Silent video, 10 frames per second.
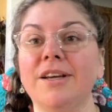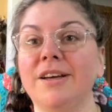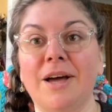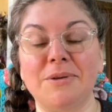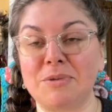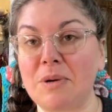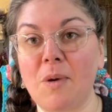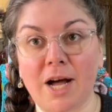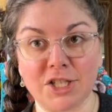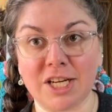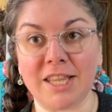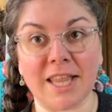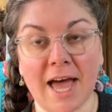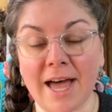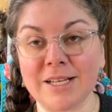I was rewatching
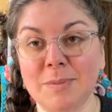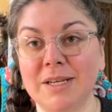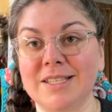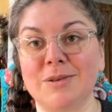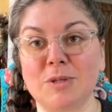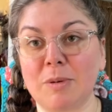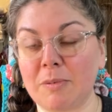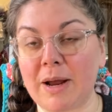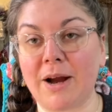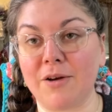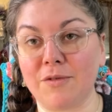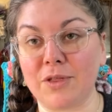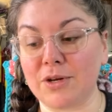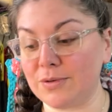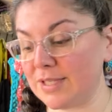that because I was preparing for
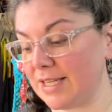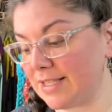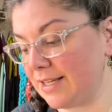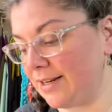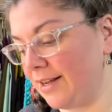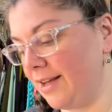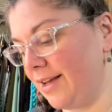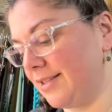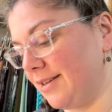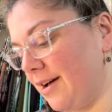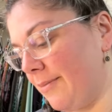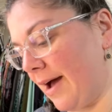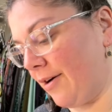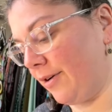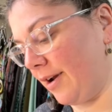the new season to come
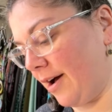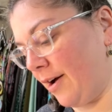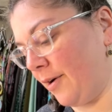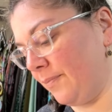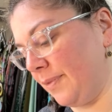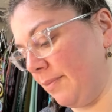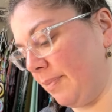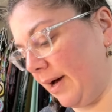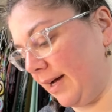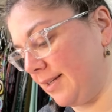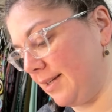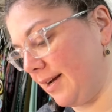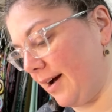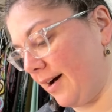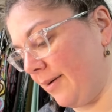out. Um, but
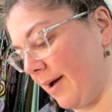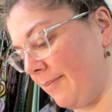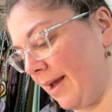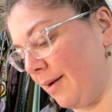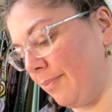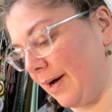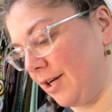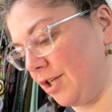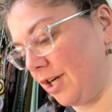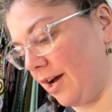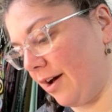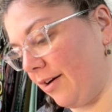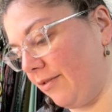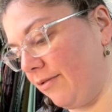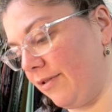um, I made a bunch
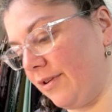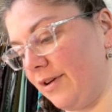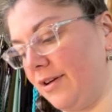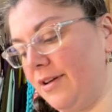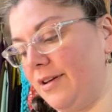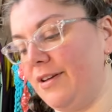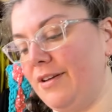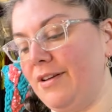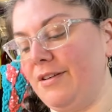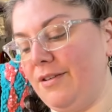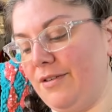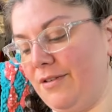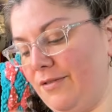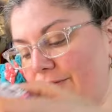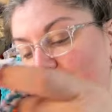of
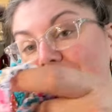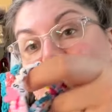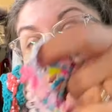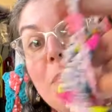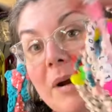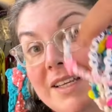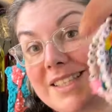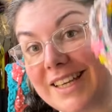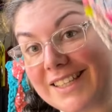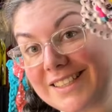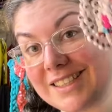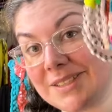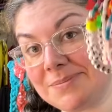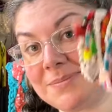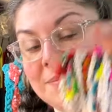friendship bracelets.
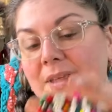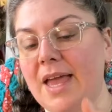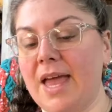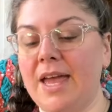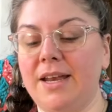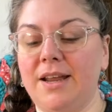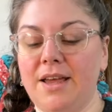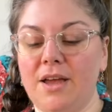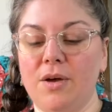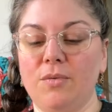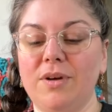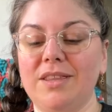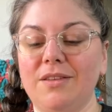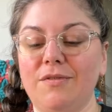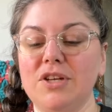And with
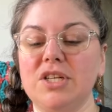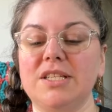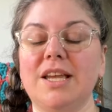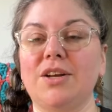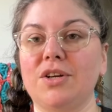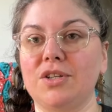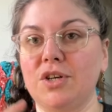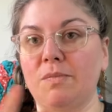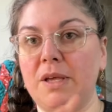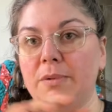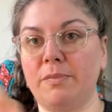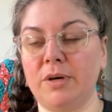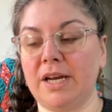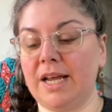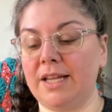the fish extenders, you know, people
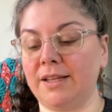put in